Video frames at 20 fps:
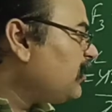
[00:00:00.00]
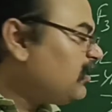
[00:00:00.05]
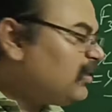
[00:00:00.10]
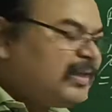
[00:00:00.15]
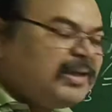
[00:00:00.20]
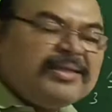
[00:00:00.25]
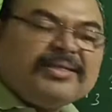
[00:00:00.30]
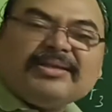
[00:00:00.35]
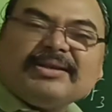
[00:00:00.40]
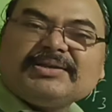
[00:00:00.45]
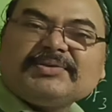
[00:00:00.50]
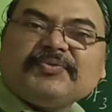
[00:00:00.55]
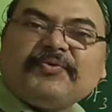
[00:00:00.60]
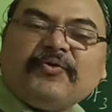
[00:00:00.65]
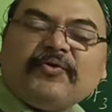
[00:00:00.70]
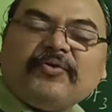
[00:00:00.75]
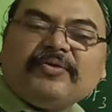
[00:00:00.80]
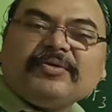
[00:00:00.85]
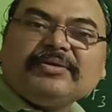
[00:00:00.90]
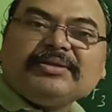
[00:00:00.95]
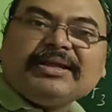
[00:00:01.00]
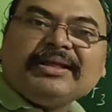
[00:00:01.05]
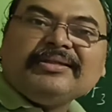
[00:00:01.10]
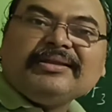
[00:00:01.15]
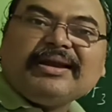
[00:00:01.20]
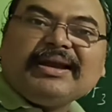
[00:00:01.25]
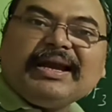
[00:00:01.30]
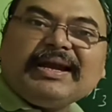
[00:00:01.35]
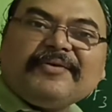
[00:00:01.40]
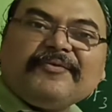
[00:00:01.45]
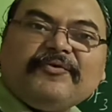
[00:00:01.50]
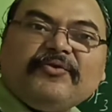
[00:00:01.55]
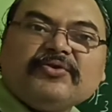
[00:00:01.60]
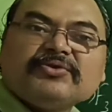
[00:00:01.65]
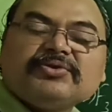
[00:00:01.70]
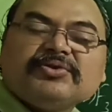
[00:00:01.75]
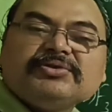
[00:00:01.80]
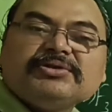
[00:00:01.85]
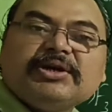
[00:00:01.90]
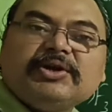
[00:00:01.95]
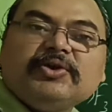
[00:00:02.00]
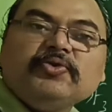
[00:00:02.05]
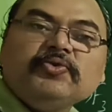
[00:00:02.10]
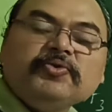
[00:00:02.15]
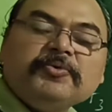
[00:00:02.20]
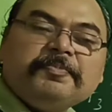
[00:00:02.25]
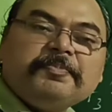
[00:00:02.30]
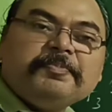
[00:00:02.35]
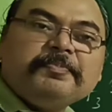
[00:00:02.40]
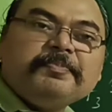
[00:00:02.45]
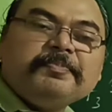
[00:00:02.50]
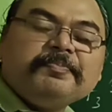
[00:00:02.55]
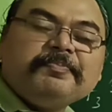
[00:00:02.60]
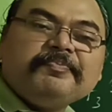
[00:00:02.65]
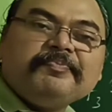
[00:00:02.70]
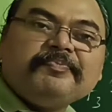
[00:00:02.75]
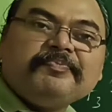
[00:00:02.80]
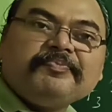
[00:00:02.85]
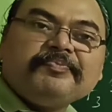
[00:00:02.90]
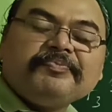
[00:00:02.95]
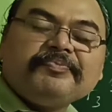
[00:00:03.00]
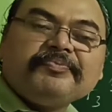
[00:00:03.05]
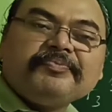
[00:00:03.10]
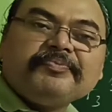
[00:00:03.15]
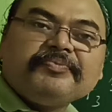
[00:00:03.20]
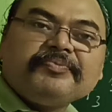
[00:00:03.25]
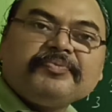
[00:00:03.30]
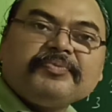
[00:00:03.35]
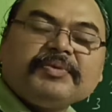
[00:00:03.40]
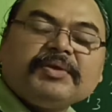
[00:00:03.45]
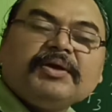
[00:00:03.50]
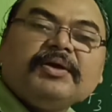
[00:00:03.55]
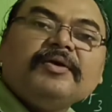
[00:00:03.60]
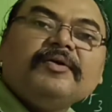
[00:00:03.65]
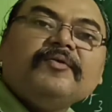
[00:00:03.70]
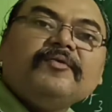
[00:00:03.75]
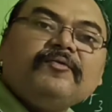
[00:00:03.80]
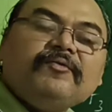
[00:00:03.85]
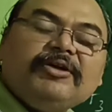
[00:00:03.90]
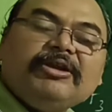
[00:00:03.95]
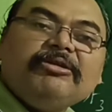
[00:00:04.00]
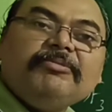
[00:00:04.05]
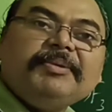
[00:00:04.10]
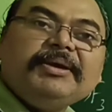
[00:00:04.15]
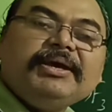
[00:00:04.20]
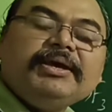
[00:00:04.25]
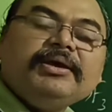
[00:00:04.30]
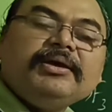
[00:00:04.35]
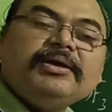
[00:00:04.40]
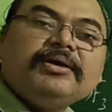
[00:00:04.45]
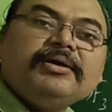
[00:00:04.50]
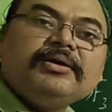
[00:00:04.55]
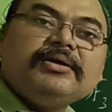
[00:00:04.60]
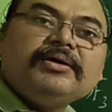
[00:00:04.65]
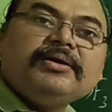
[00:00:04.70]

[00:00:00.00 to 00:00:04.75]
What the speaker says: then the net force on the loop will be